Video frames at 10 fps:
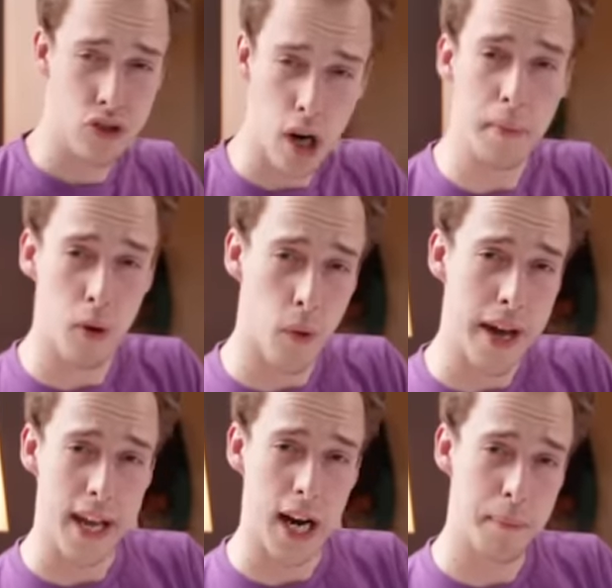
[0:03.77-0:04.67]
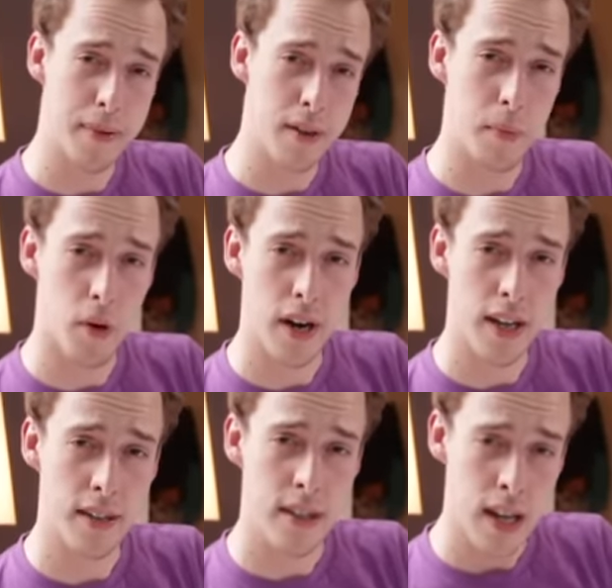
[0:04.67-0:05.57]
trouble waking up in the
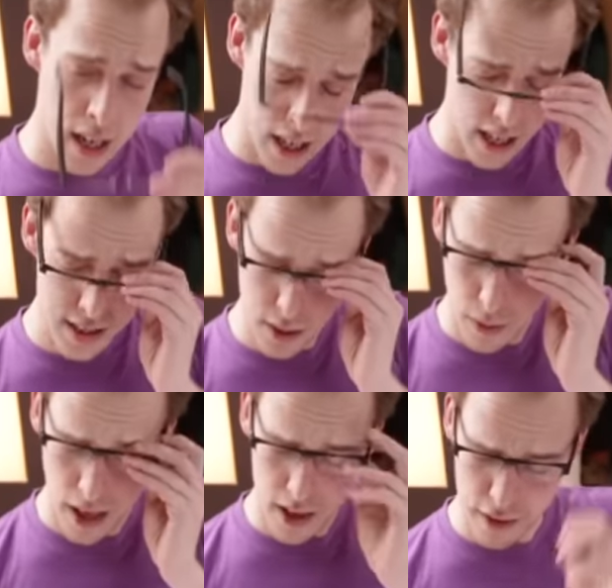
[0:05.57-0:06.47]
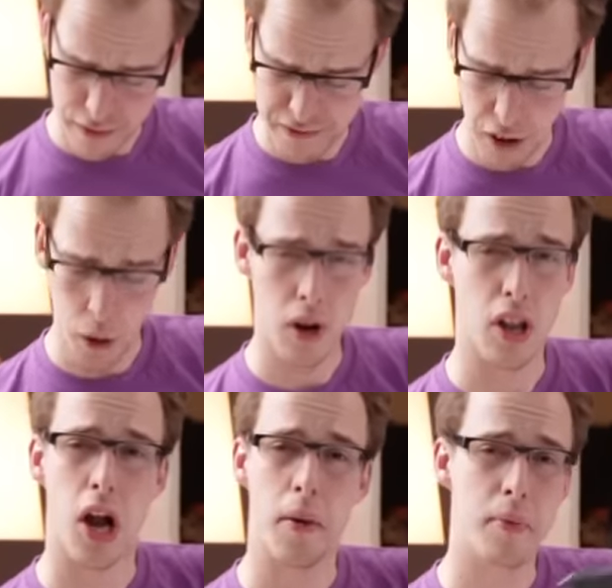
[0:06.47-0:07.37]
morning? Is a regular phone
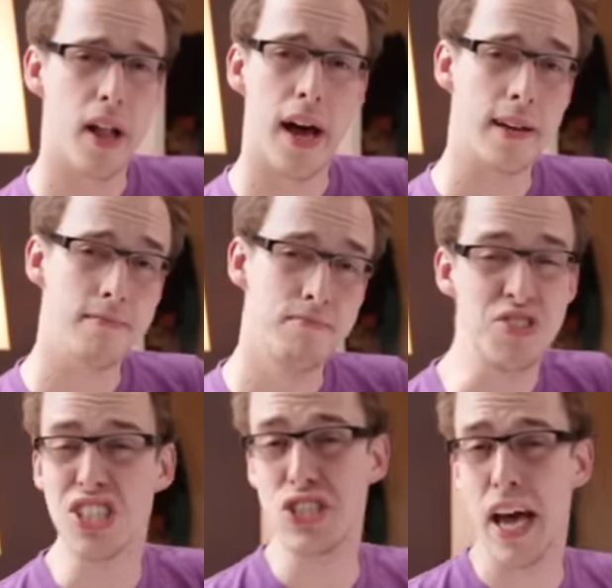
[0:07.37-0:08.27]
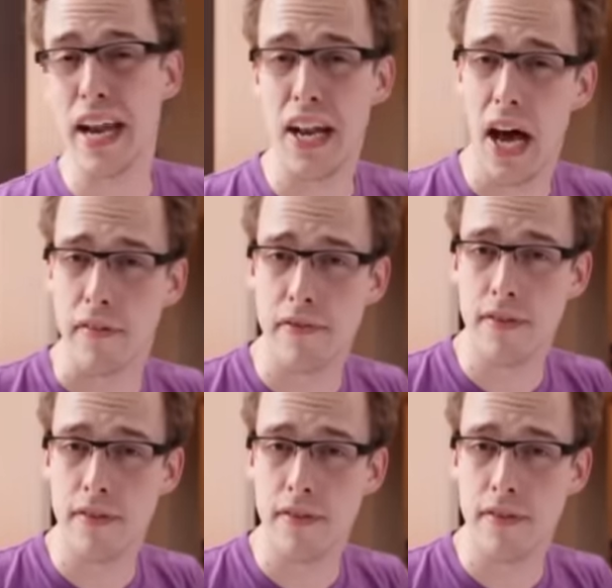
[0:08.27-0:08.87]
alarm clock just not enough?